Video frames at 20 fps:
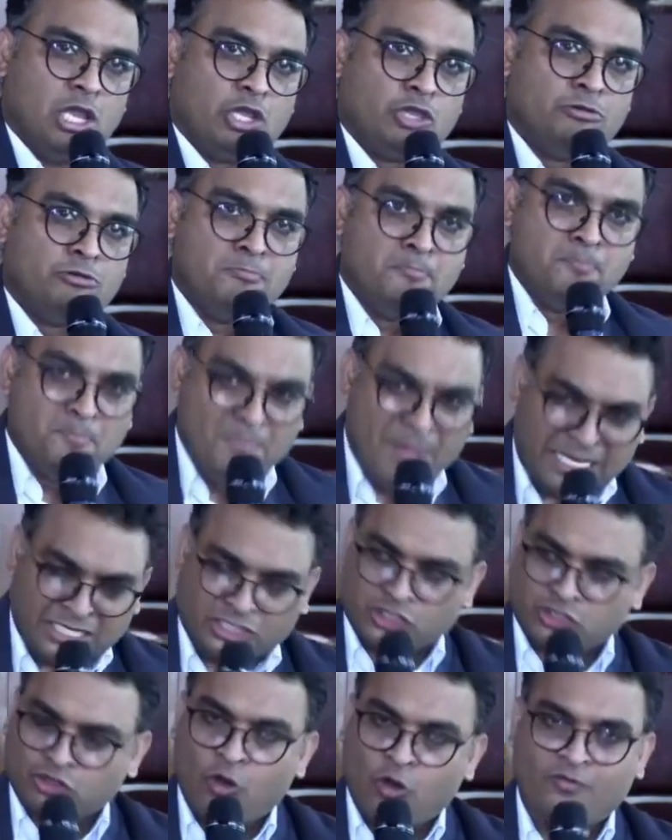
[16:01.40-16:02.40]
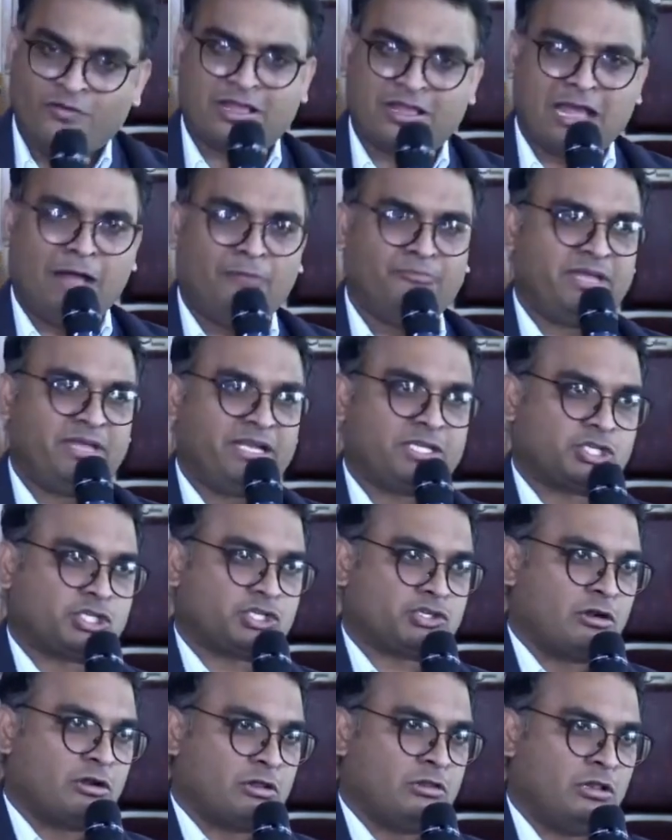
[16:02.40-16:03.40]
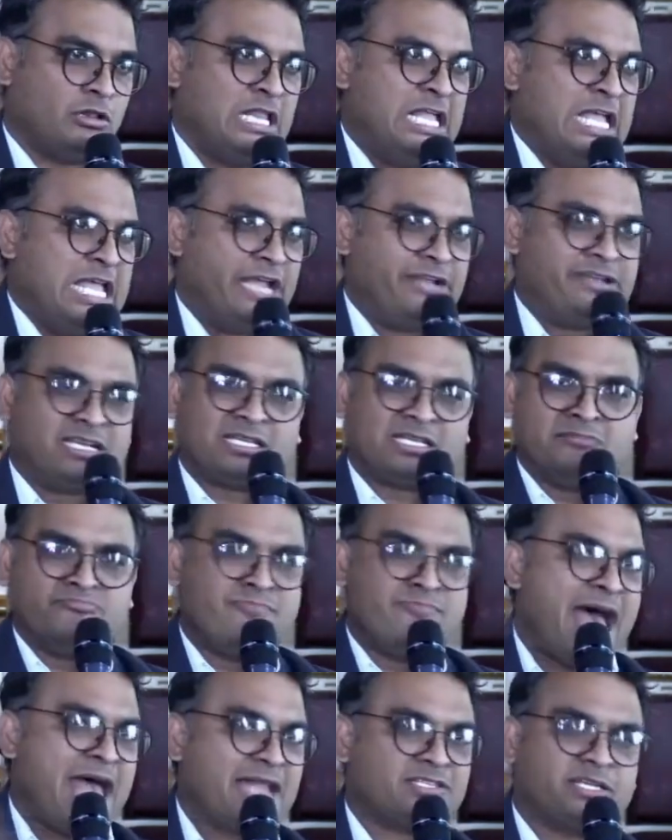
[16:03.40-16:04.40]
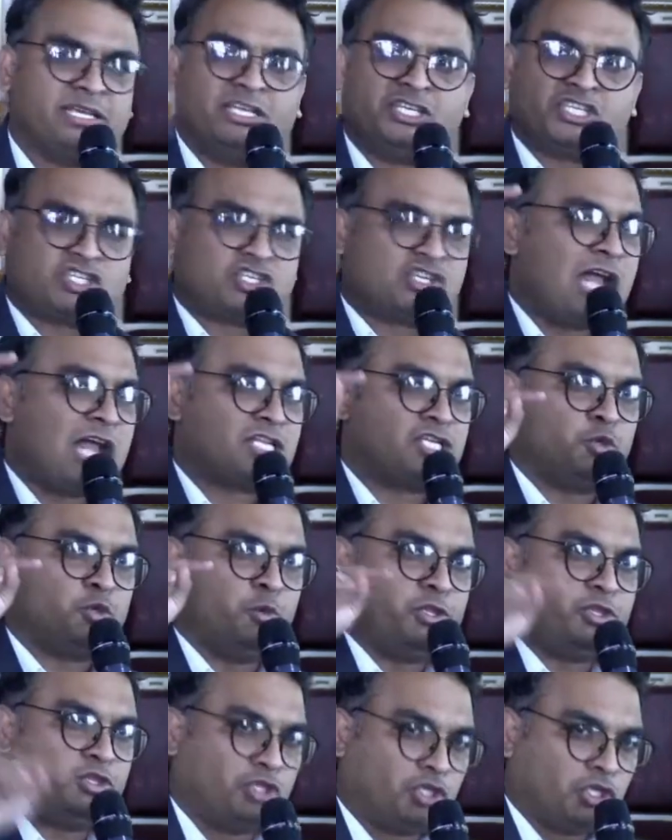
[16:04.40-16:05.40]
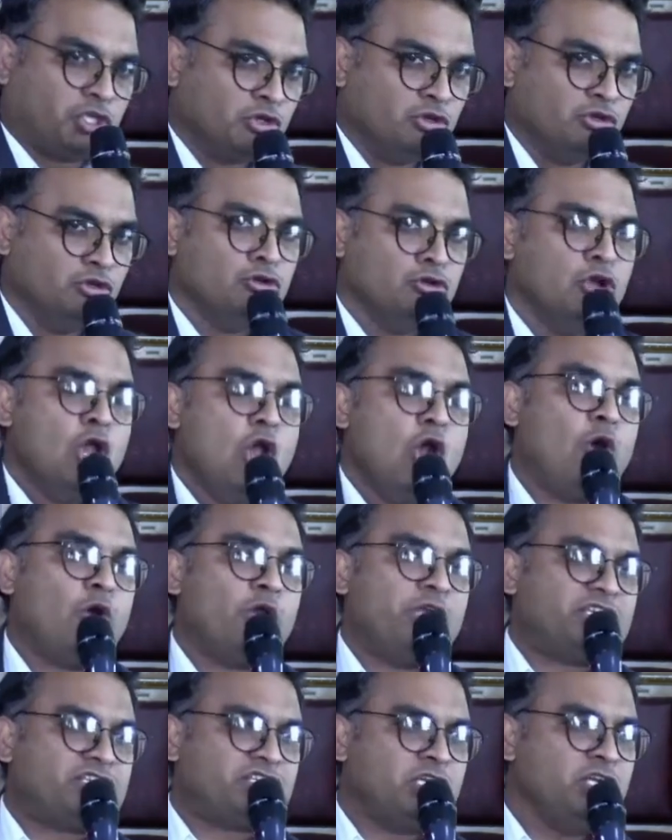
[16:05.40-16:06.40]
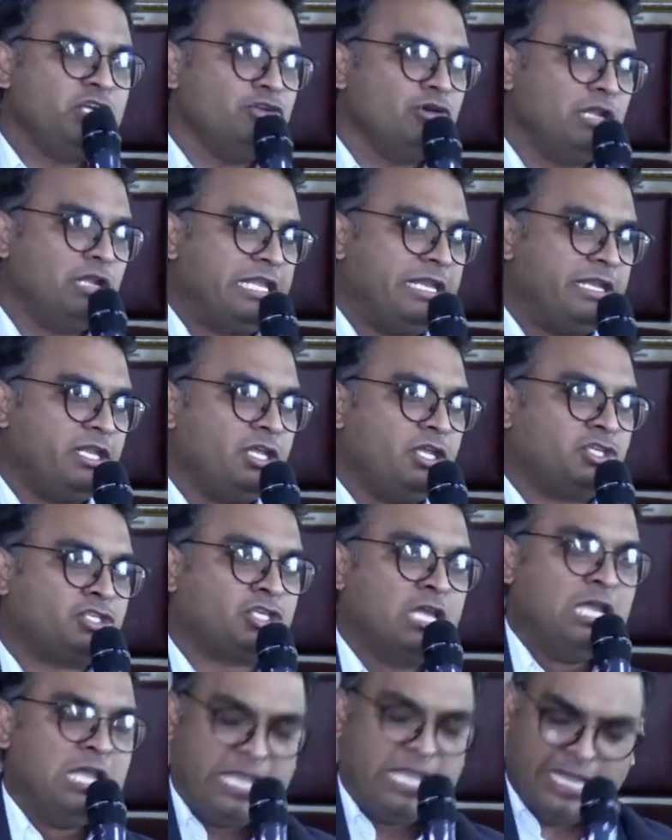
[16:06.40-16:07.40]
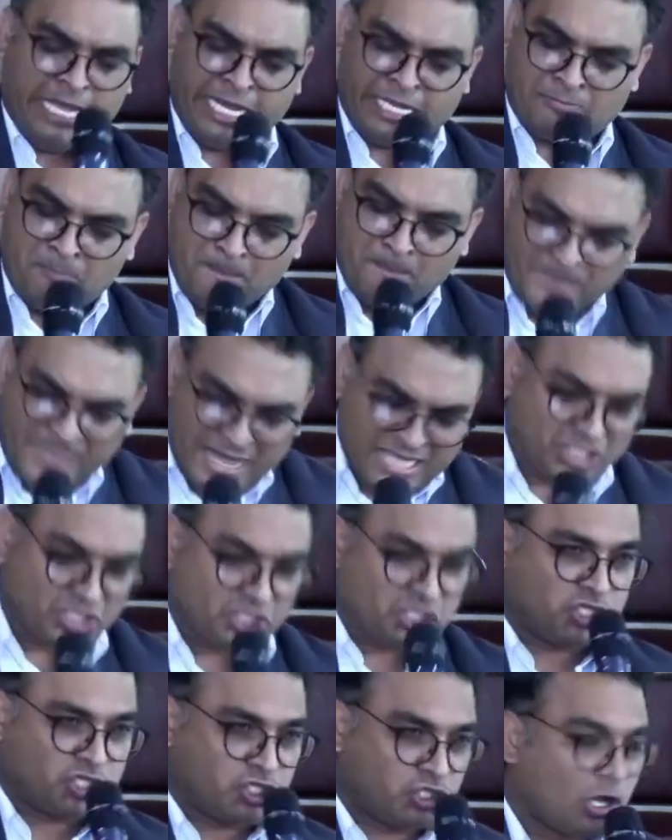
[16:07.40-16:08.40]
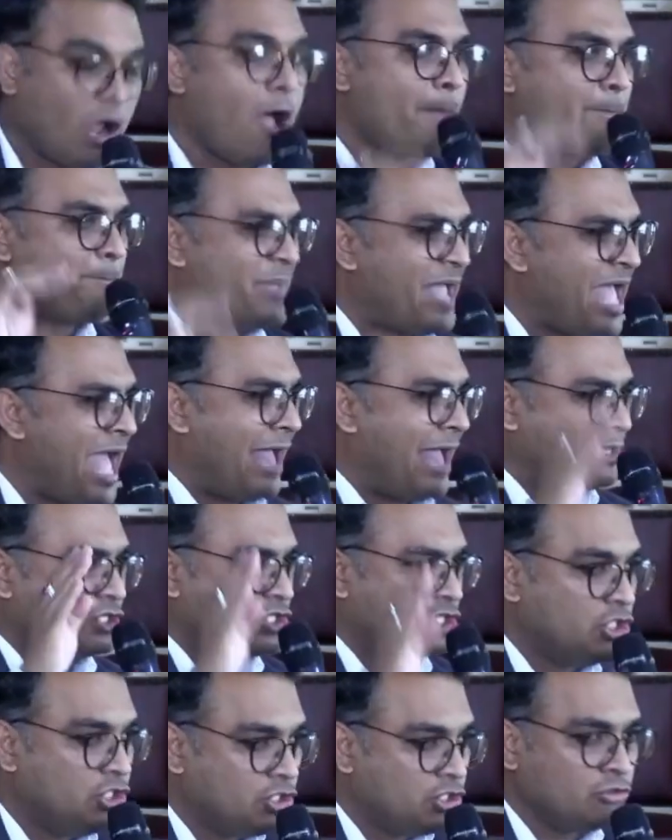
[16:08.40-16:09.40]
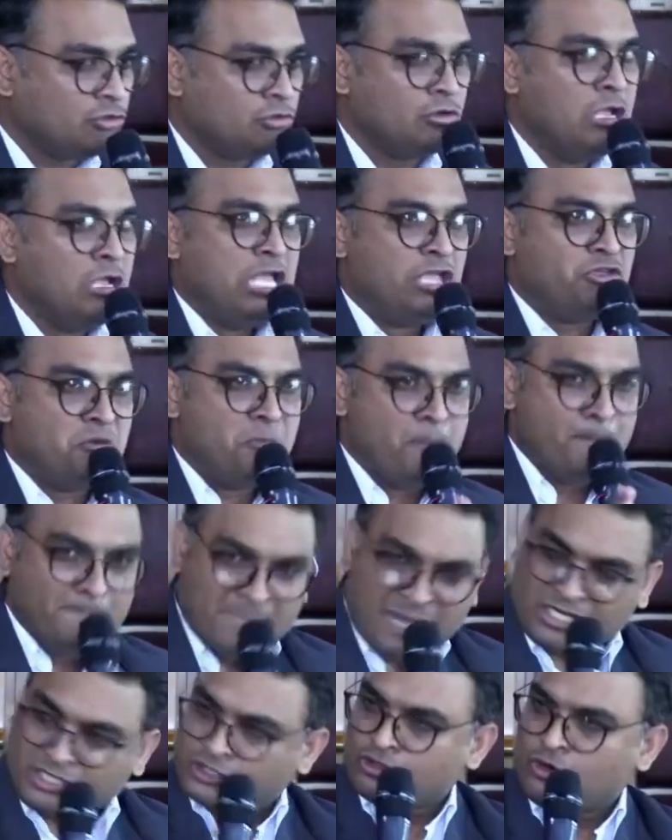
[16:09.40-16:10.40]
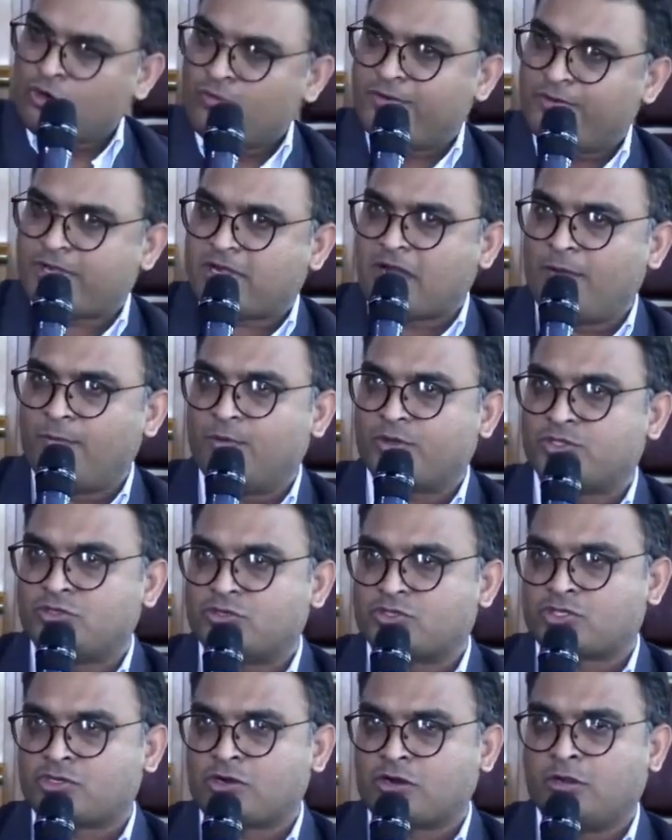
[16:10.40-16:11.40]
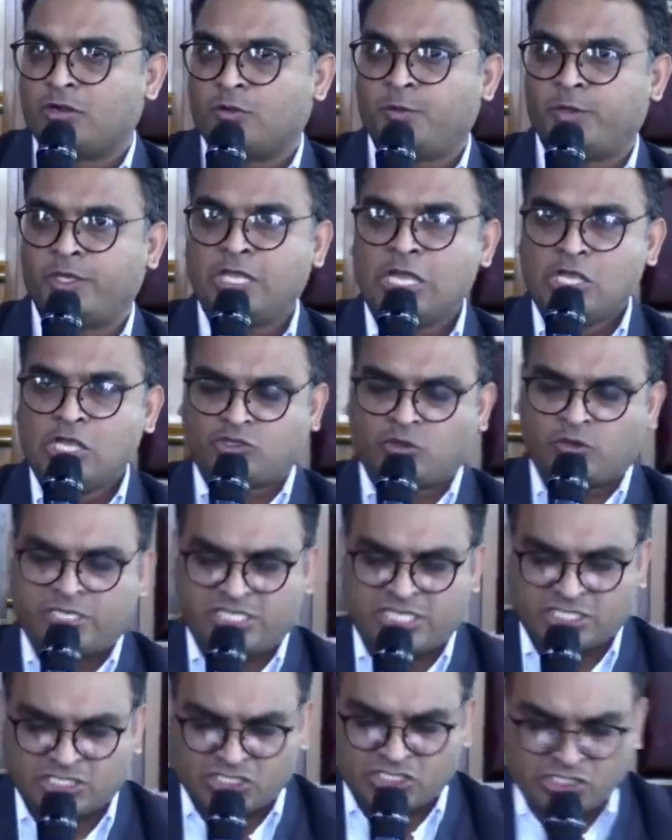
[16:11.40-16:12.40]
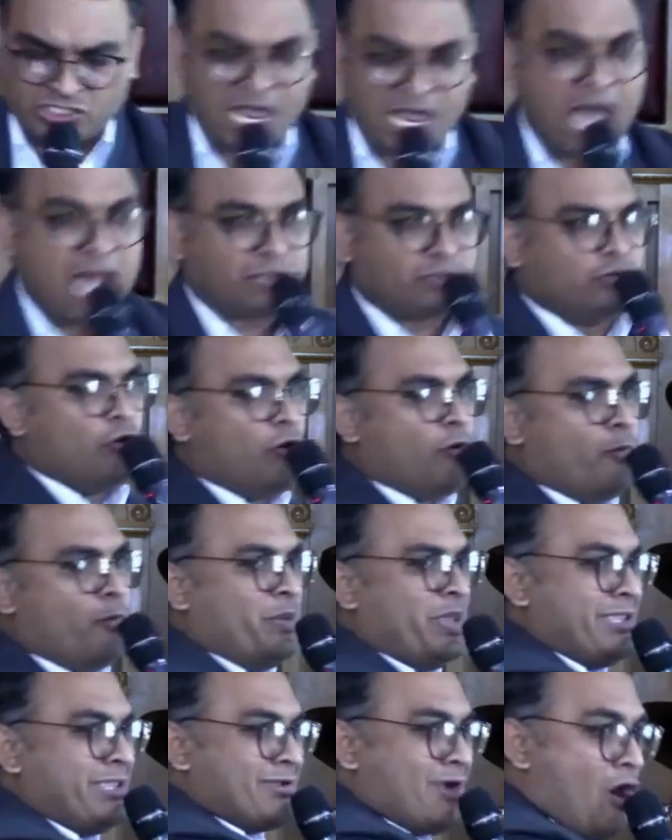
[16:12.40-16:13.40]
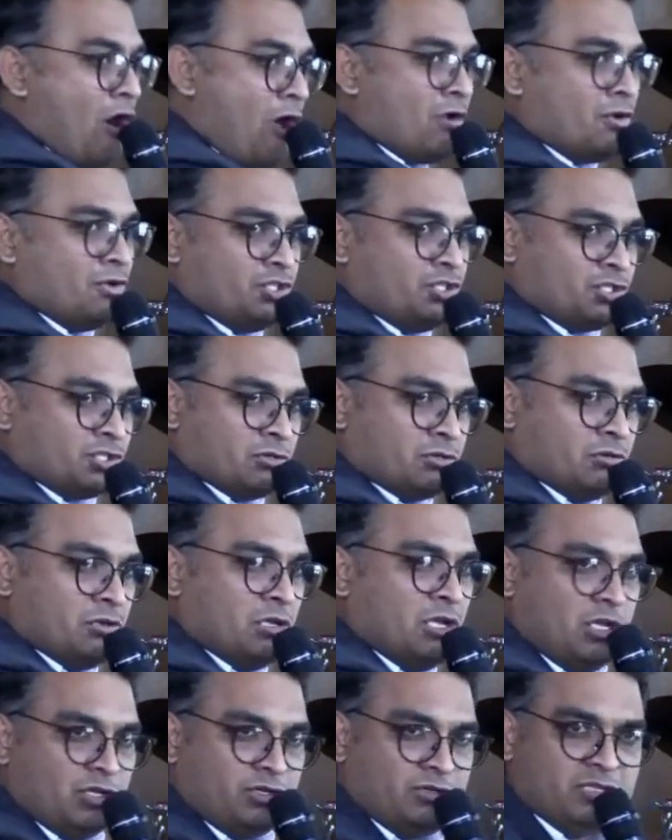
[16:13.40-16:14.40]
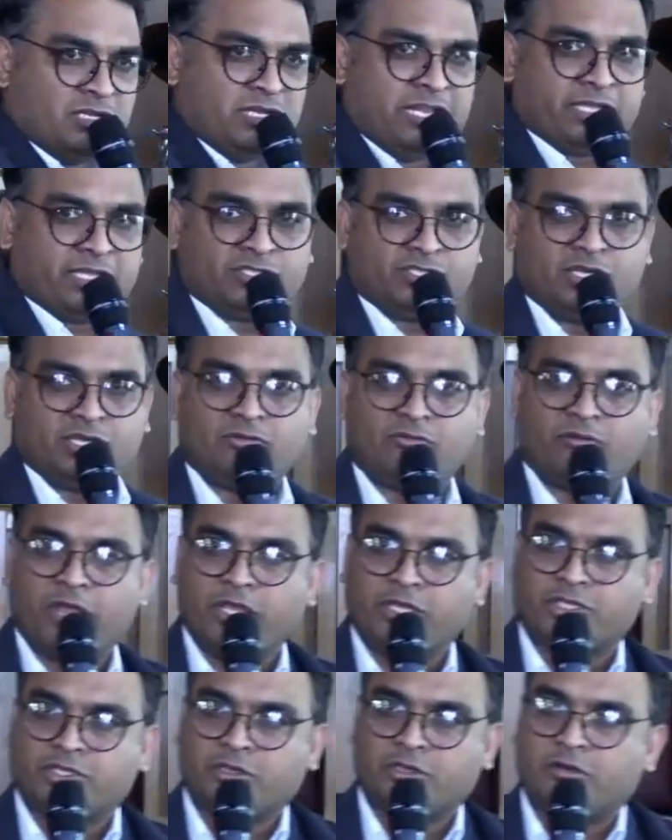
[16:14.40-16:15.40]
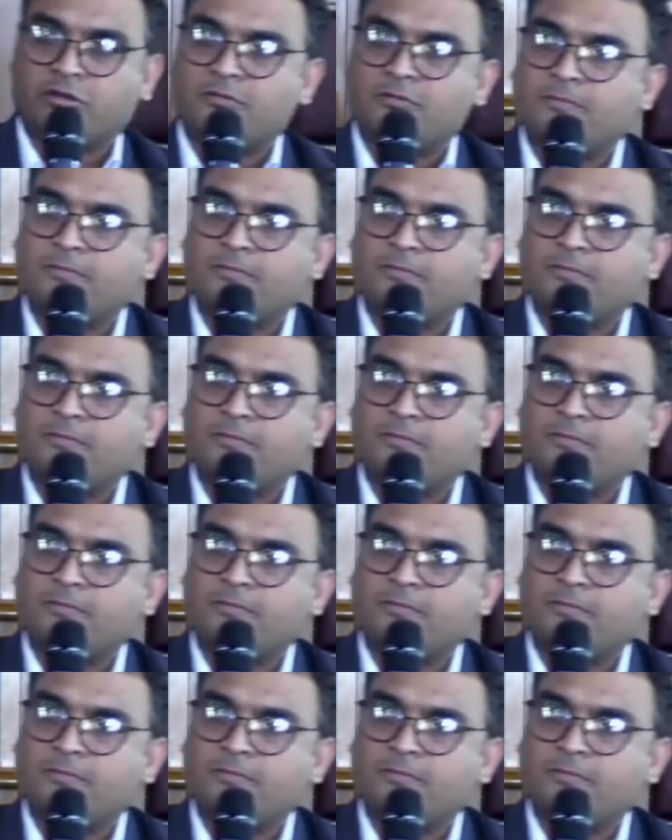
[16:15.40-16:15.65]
You must overcome that struggle. It doesn't matter it started with you or it's in your lineage. It must stop at you. You must overcome what you struggle with so it does not go beyond you to the next generation.